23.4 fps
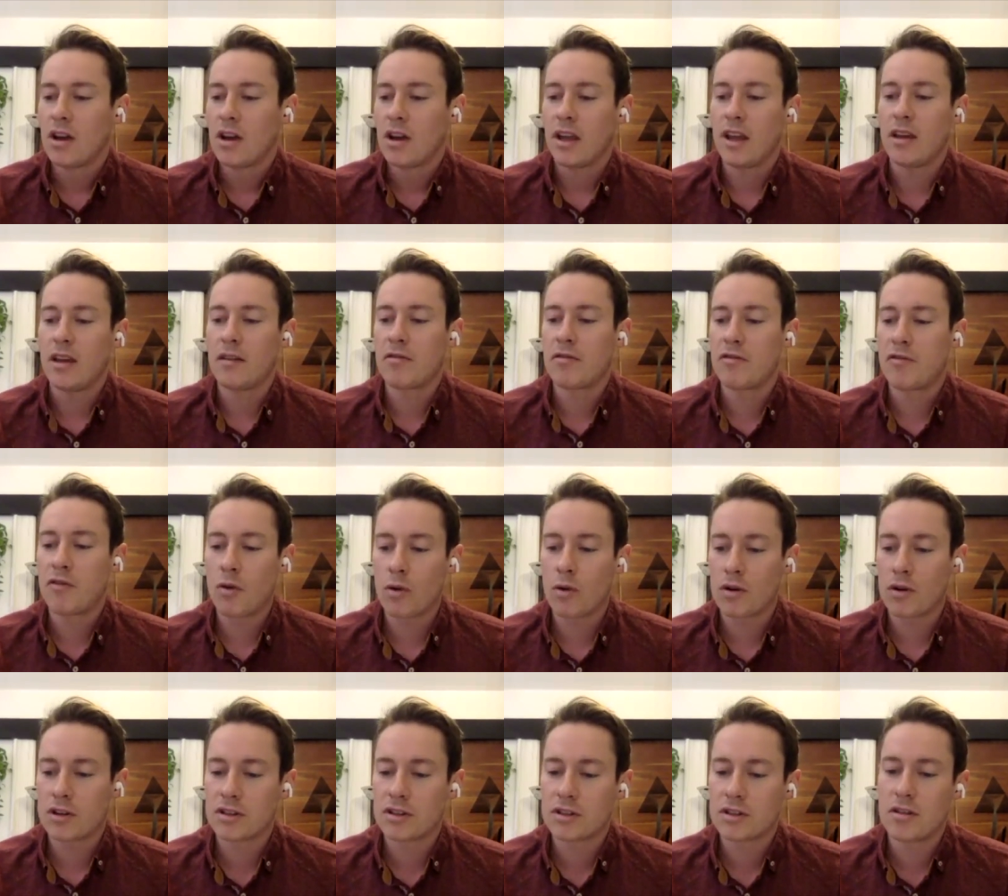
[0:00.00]

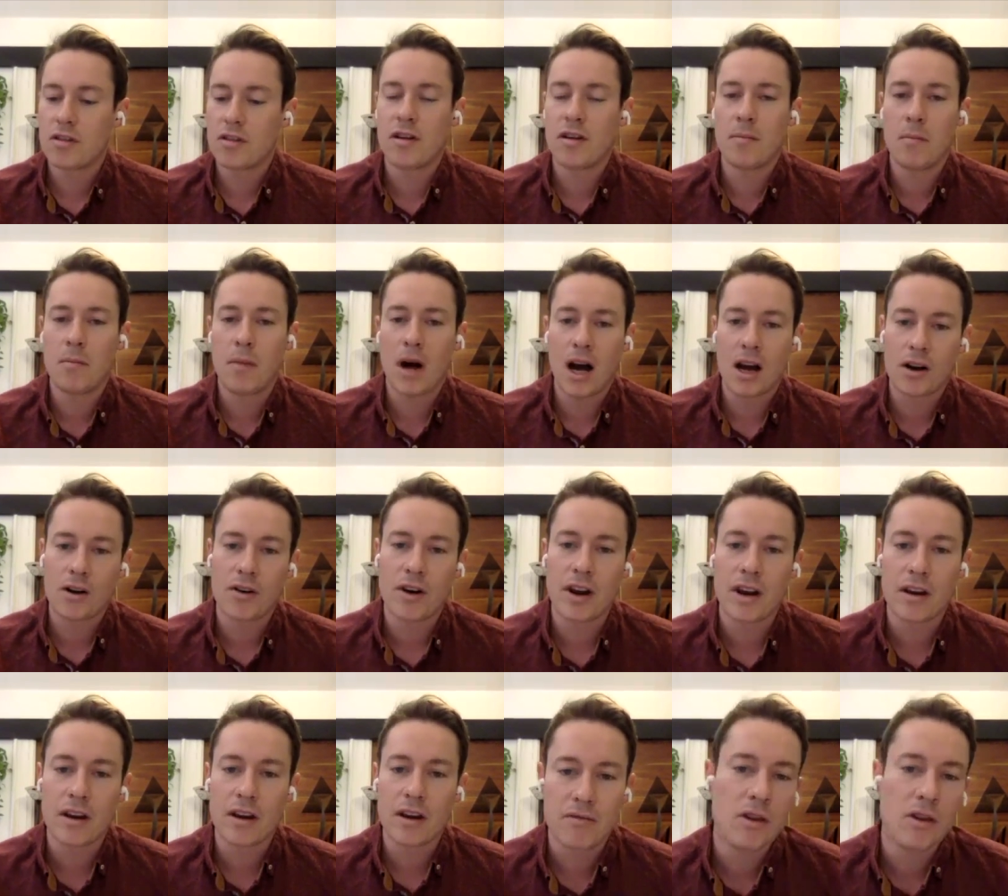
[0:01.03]
enforce the
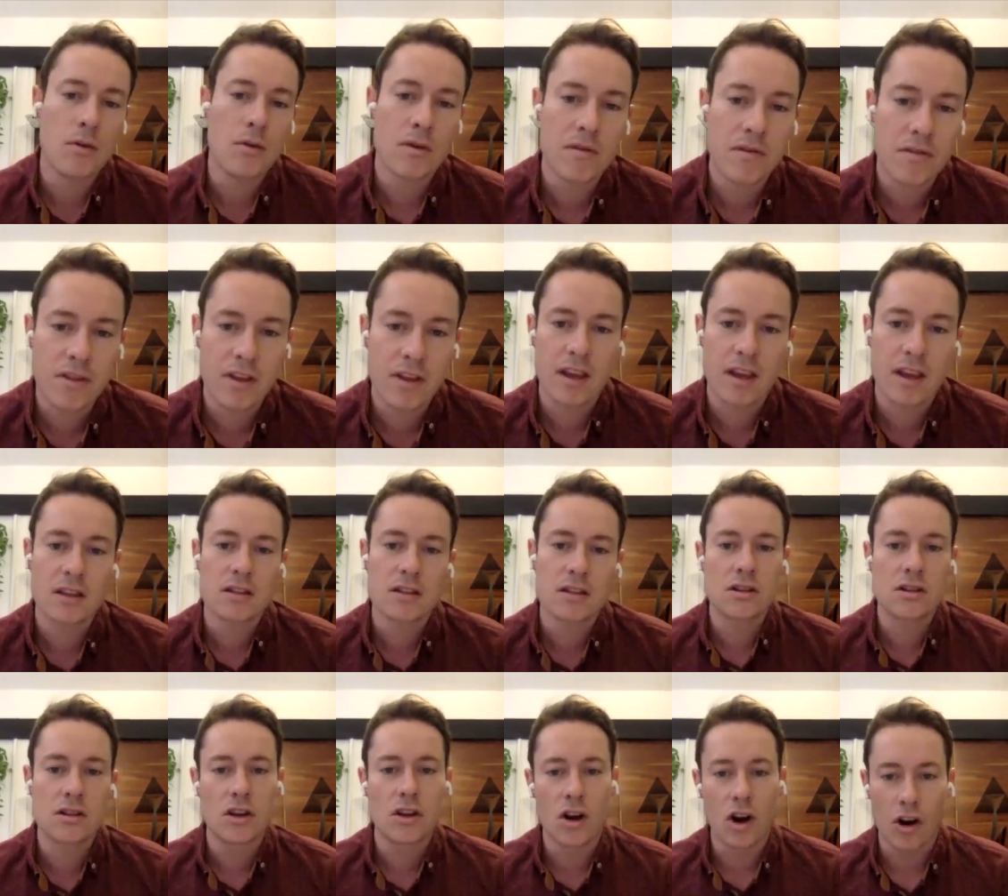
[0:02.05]
moderate view of things,
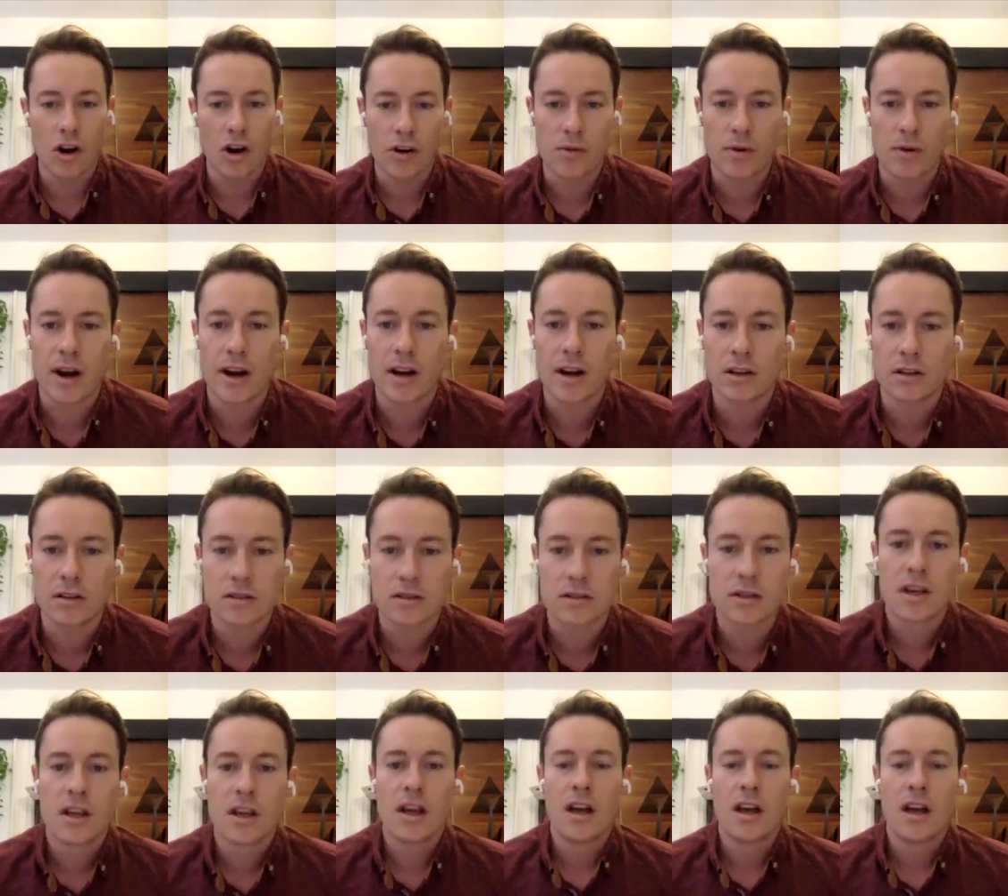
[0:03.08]
guardrails,